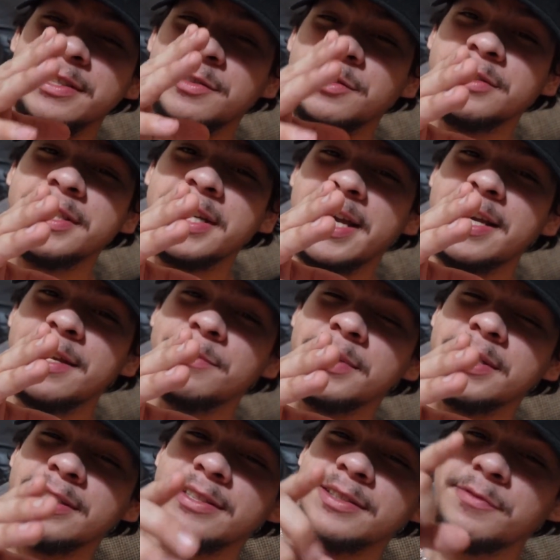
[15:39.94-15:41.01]

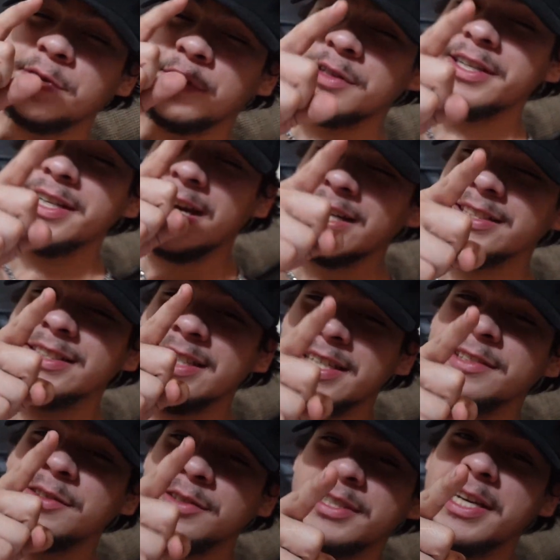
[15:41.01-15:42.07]
entertainment. For your guys'
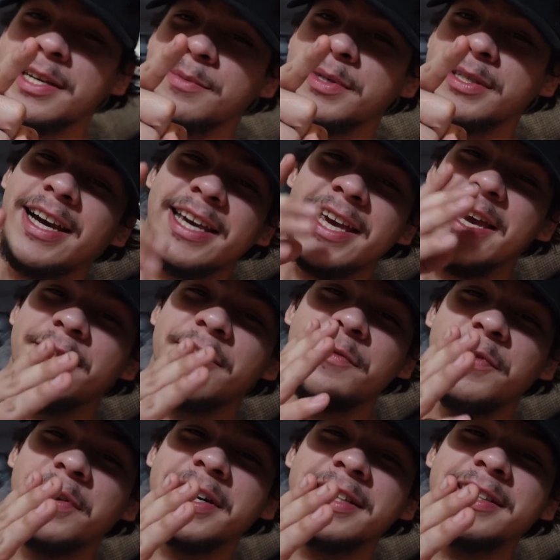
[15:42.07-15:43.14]
entertainment. I can't even
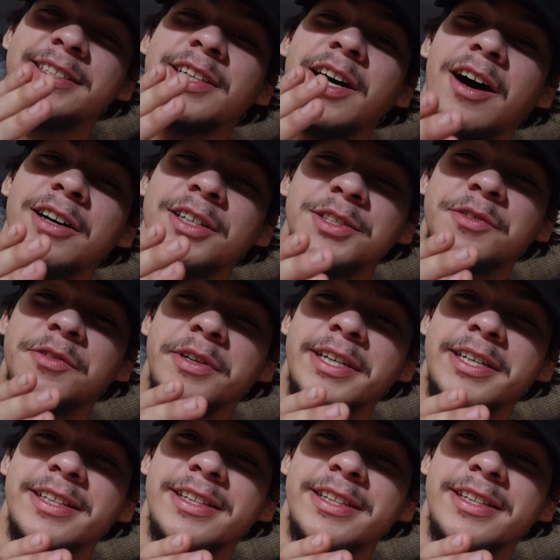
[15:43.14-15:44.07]
fucking talk straight,